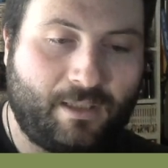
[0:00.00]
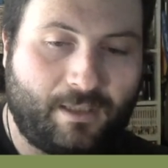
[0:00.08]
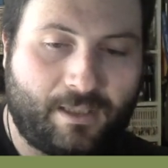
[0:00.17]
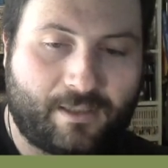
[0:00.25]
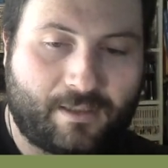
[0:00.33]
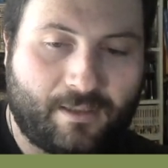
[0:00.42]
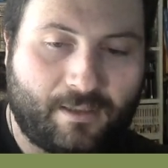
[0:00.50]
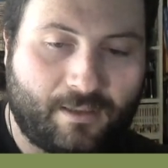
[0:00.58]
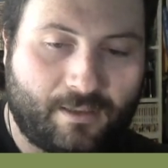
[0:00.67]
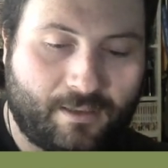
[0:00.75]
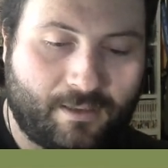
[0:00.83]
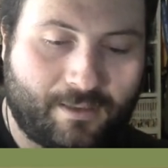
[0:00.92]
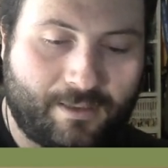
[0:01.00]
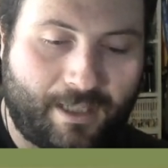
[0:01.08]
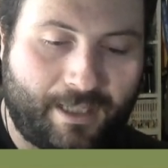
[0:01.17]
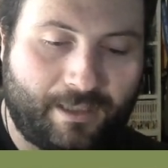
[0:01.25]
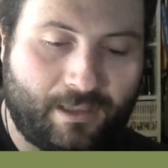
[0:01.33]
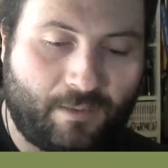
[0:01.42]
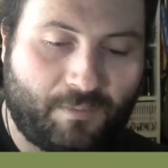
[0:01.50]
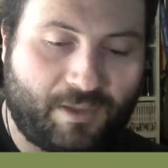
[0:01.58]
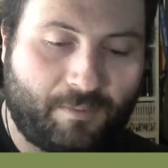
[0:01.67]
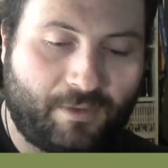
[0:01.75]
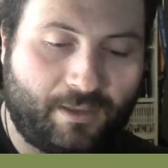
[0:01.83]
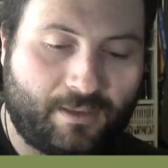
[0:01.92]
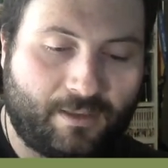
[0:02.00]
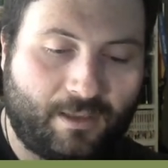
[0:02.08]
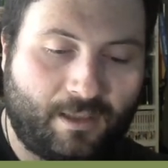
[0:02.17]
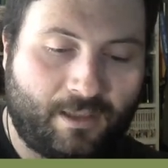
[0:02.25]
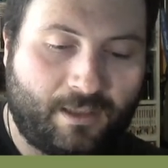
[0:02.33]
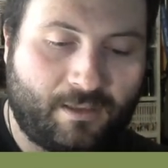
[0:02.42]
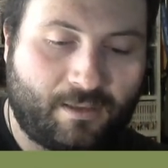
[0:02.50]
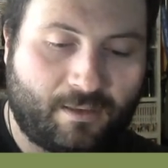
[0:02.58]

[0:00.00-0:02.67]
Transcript: let's tighten up some of these lines.